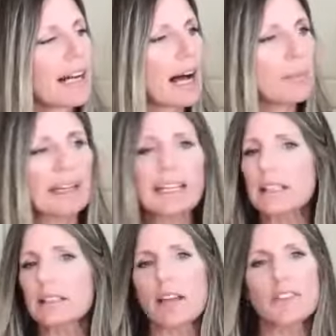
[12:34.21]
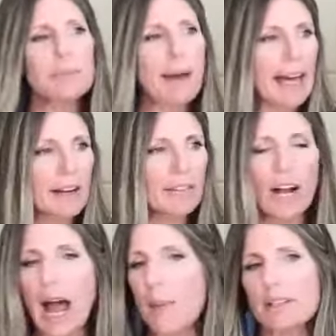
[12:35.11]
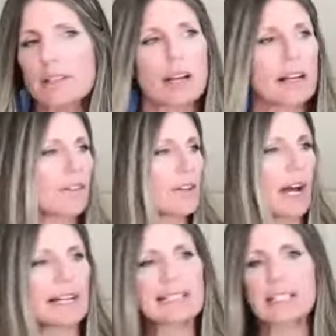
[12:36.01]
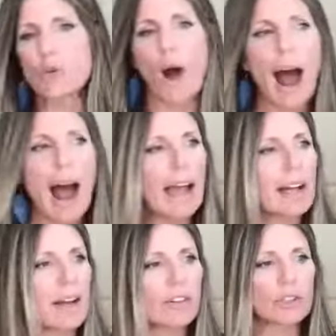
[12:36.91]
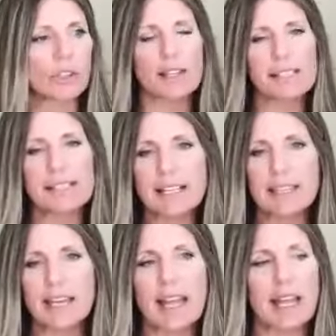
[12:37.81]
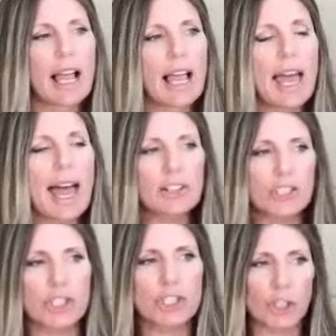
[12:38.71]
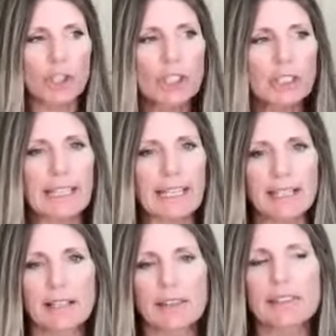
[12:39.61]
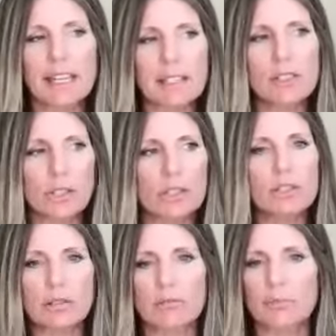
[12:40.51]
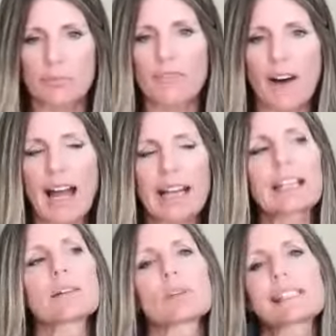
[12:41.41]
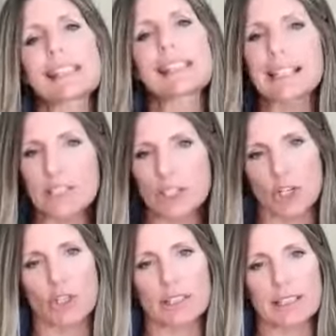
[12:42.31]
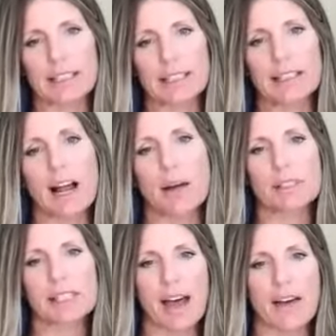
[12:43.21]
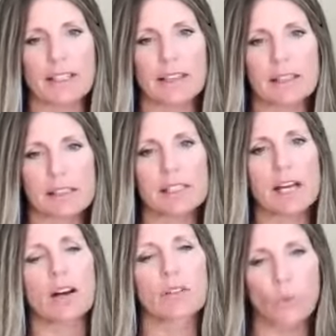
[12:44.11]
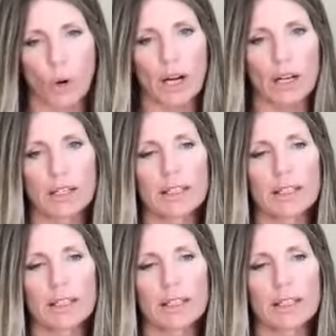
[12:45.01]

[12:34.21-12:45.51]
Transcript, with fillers: And again, nothing bad ever happened. I never got a DUI. I never lost anything. Externally, things looked fine. It was internally that I was having this tug of war.